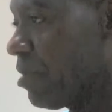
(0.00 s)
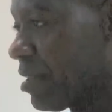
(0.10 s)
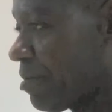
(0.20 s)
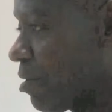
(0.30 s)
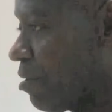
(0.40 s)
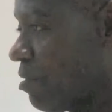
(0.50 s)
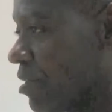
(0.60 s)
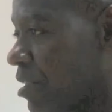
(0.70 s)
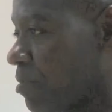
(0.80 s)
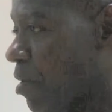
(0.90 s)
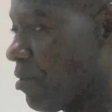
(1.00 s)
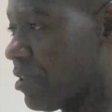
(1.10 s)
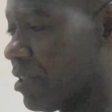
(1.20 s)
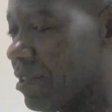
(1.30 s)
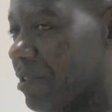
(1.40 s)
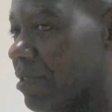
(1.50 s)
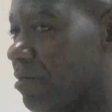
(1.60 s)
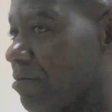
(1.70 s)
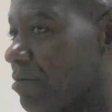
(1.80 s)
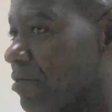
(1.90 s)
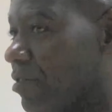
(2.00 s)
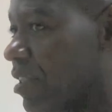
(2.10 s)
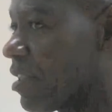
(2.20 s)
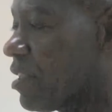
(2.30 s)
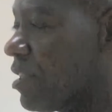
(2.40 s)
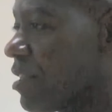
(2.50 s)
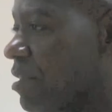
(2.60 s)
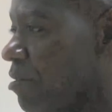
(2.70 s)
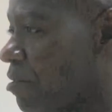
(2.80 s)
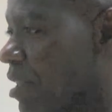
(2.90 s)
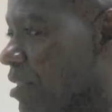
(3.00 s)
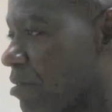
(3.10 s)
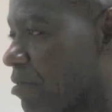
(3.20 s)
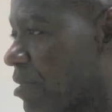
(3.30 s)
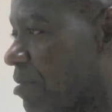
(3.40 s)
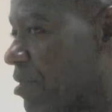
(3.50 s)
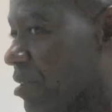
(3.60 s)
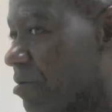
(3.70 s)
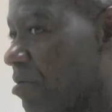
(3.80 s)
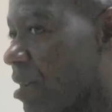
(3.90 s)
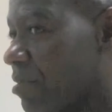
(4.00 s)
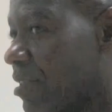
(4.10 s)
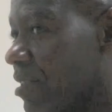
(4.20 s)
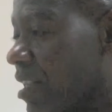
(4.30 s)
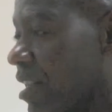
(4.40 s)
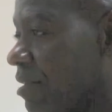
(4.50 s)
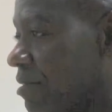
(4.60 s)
miserable and despondent and drinkers and all that sort of thing, because what else is there?